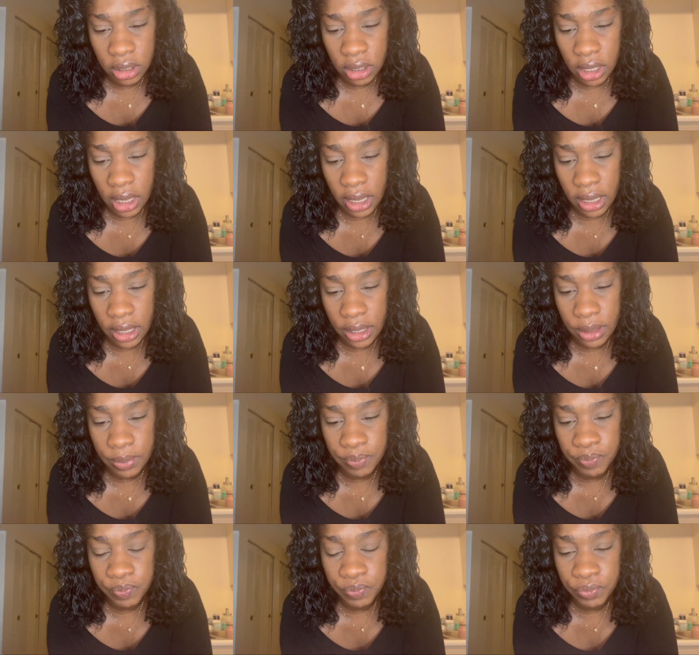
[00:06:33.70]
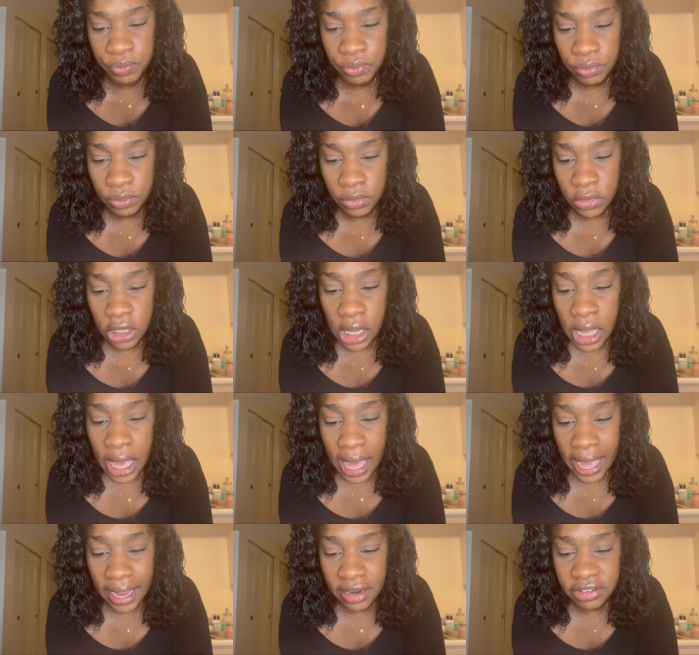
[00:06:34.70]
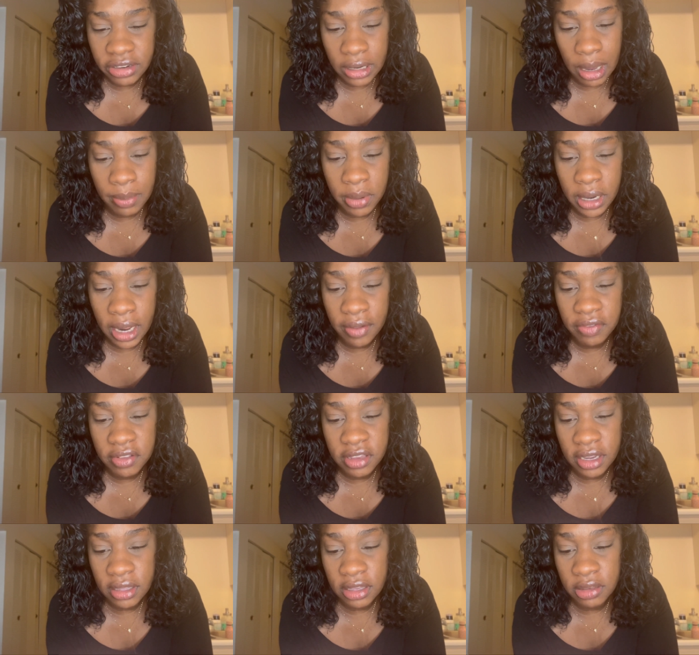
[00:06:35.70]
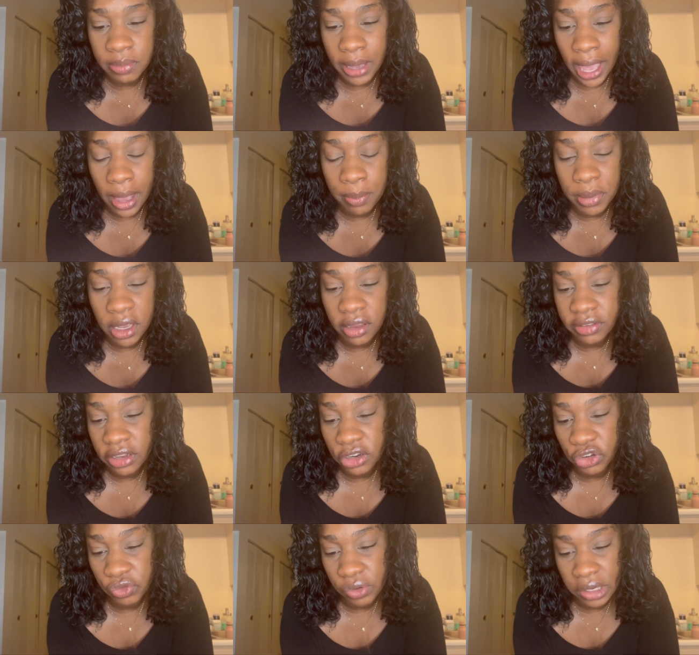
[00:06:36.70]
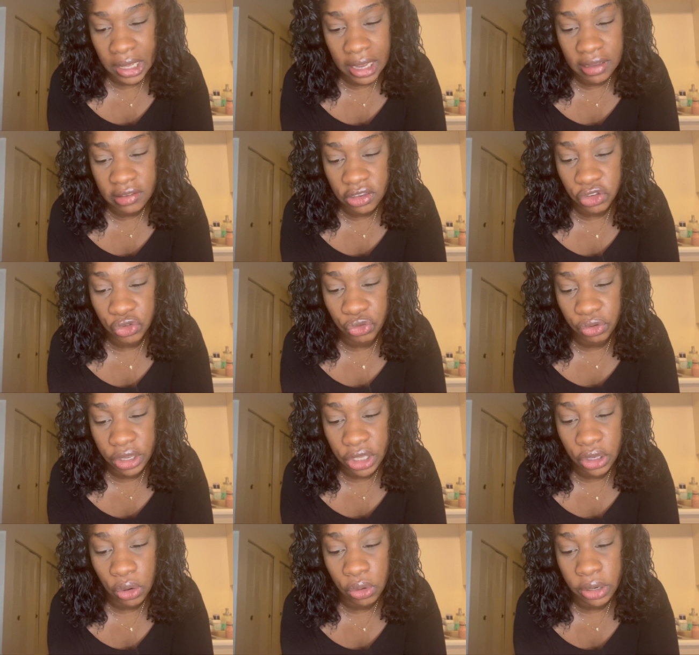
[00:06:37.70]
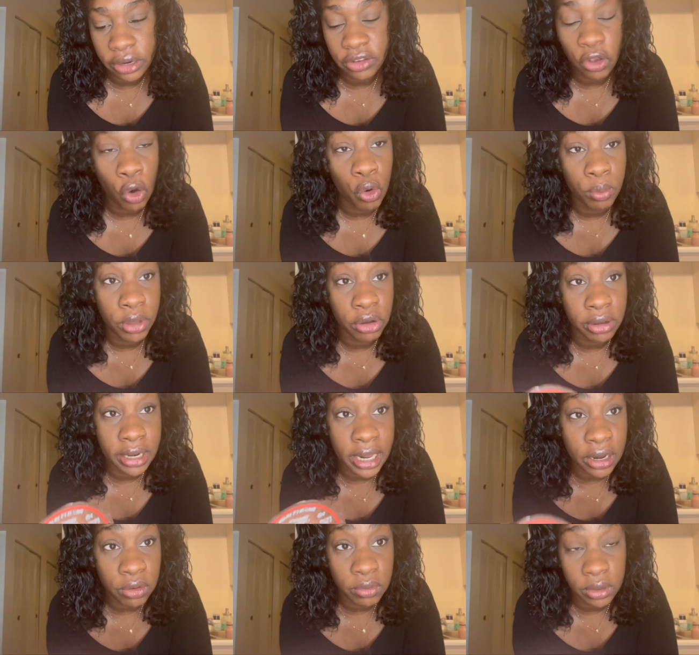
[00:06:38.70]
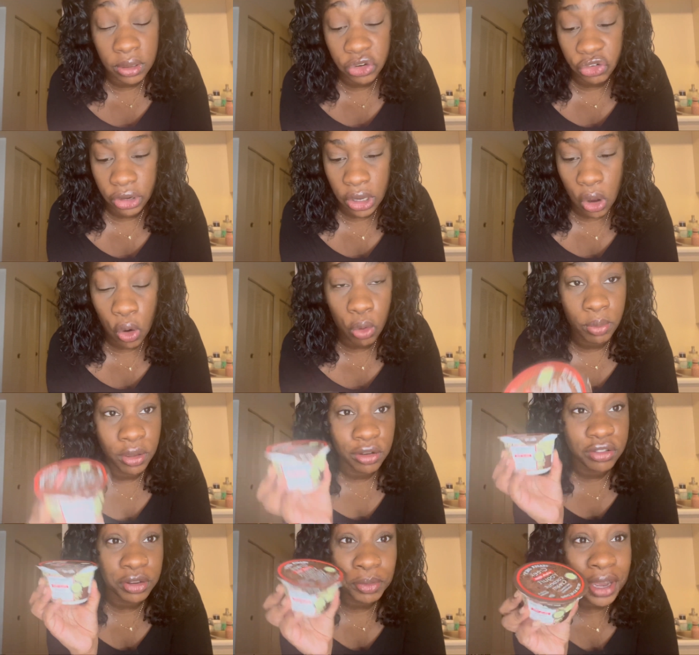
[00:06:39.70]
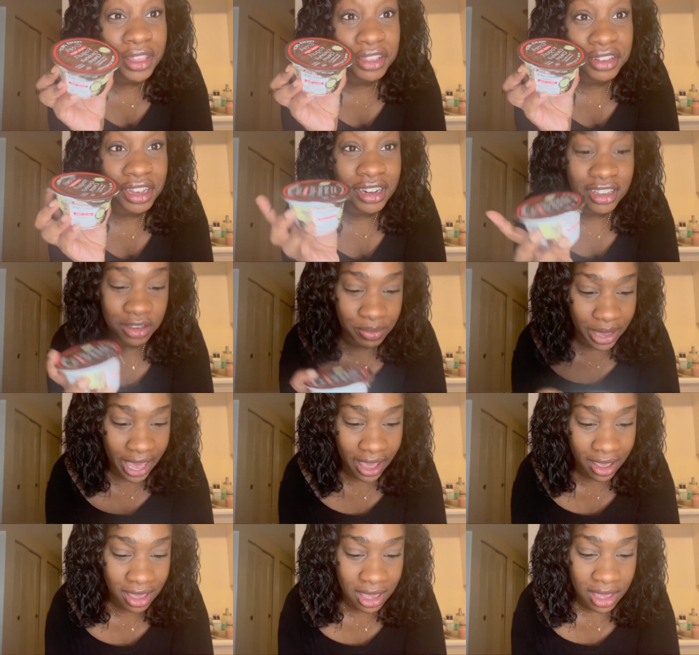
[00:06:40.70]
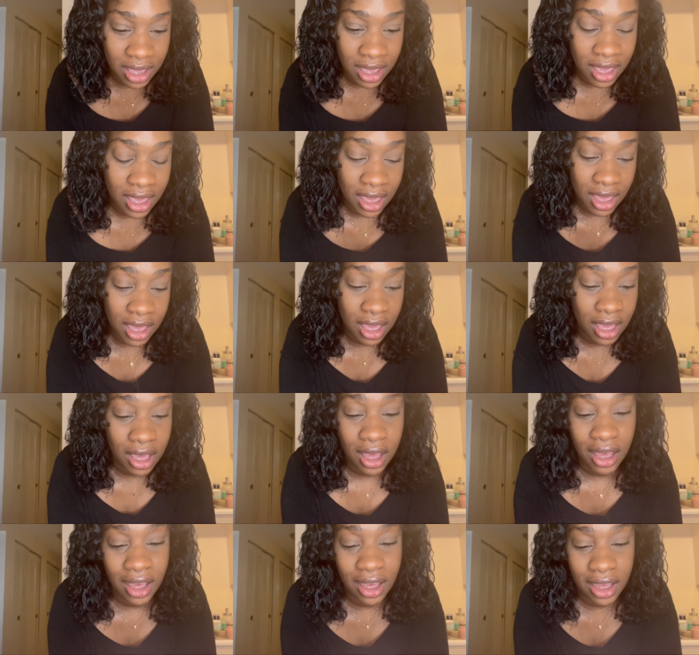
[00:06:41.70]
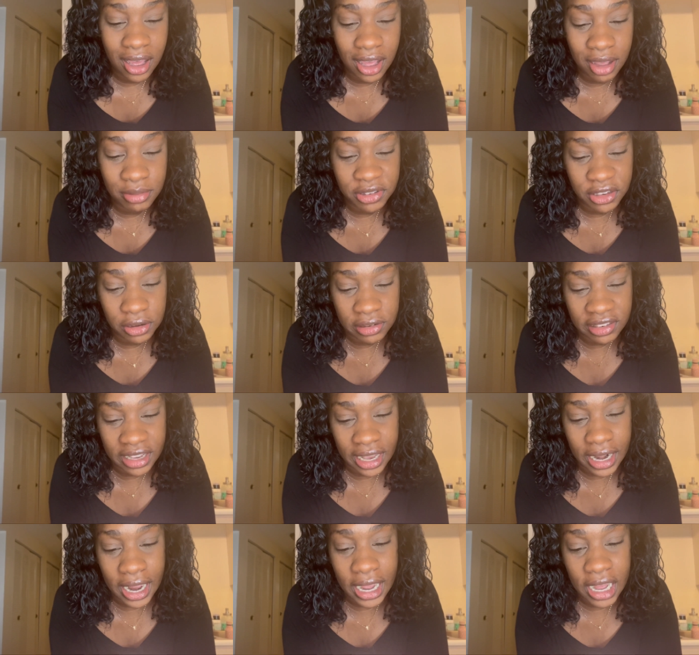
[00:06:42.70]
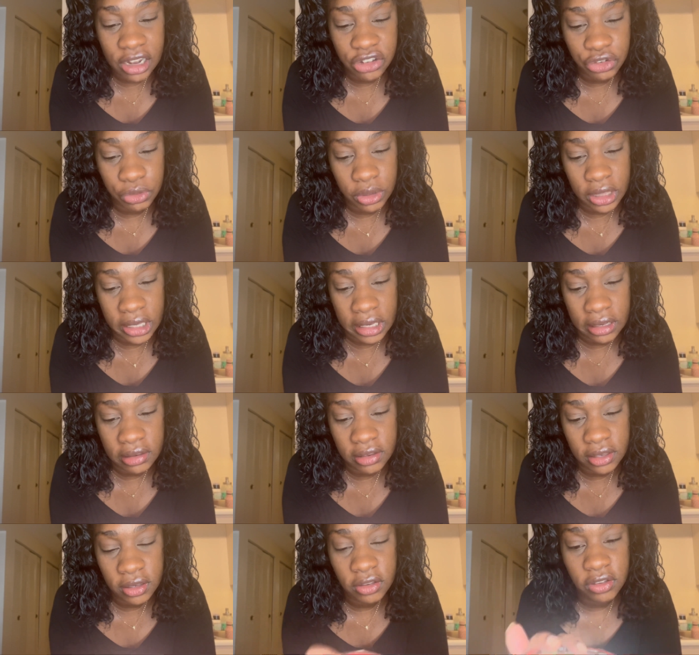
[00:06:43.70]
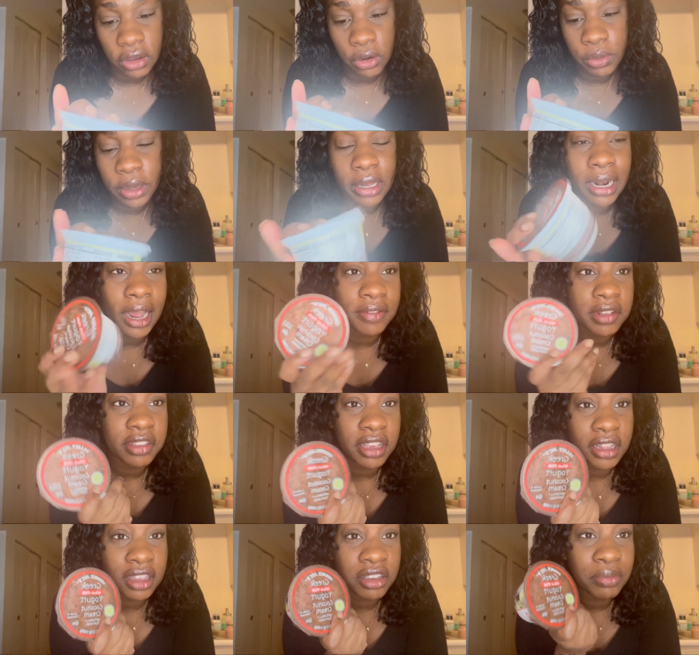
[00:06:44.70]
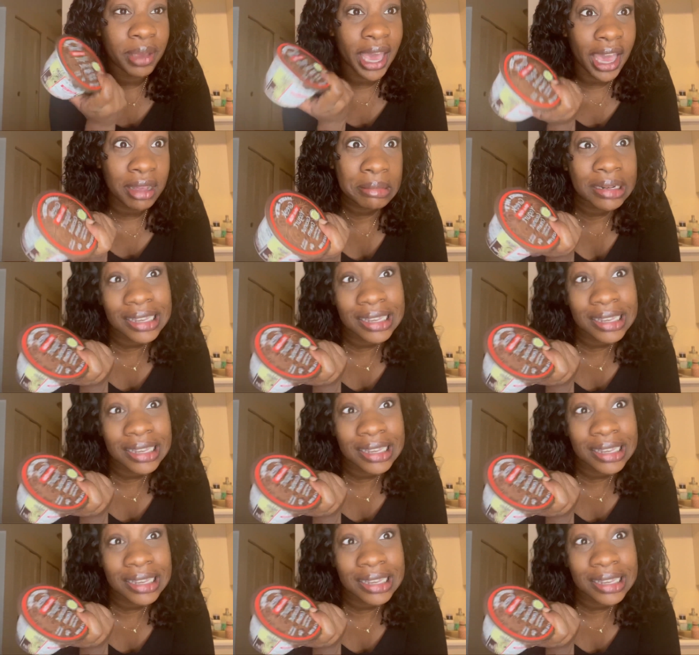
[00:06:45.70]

Actually, I'm gonna have to take this back because I just realized it's Greek yogurt, it's whole milk, and I don't drink whole milk. So I'm gonna have to take this back. I'm so sad, I got two of these. So we're gonna have to take these back.